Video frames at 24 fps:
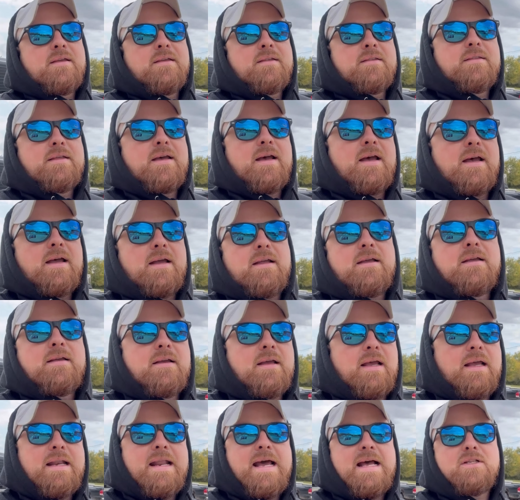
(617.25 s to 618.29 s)
that,
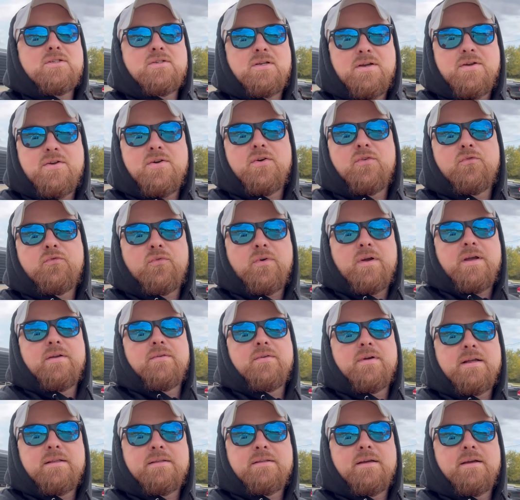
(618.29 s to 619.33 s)
and that's a good friend
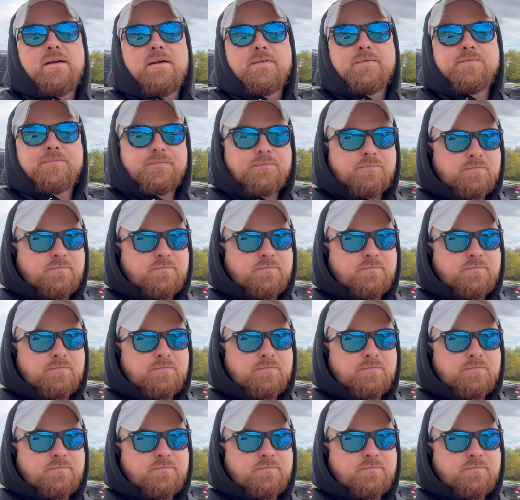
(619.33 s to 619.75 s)
right there.